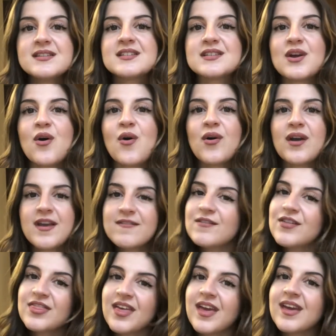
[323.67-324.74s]
so if
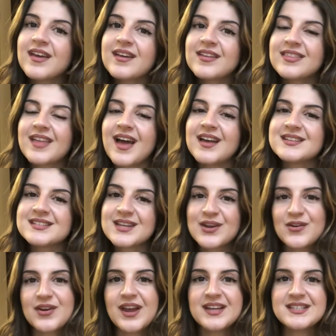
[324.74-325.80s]
you think that's a
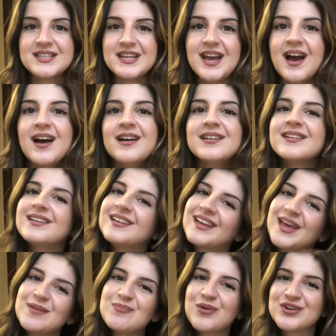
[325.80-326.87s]
good idea,
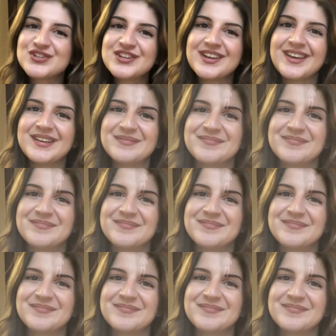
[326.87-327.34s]
keep watching.